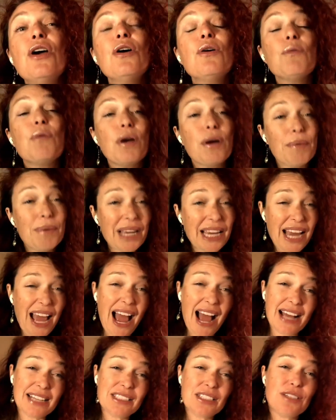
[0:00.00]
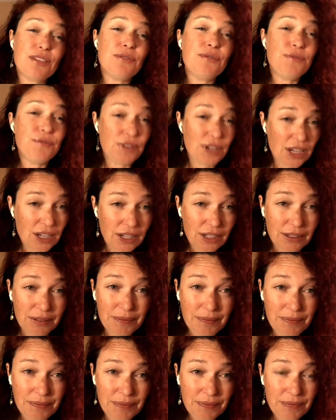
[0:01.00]
We're being asked to feel.
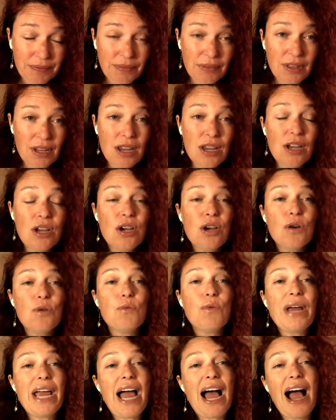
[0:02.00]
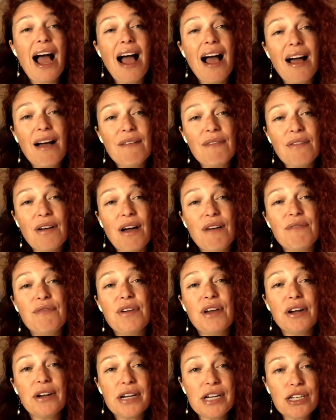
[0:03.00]
We have a
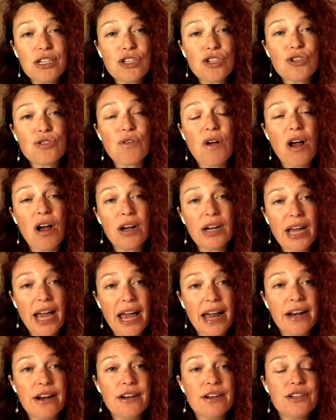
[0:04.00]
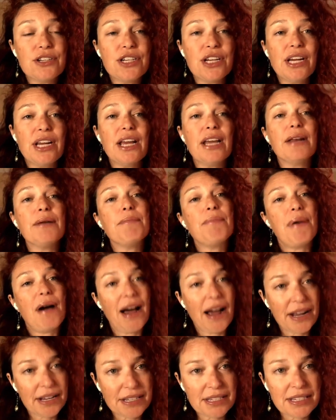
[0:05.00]
very strong energy in
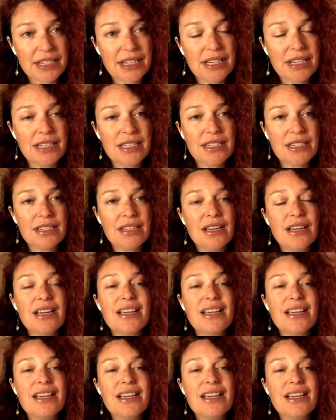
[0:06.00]
Pisces.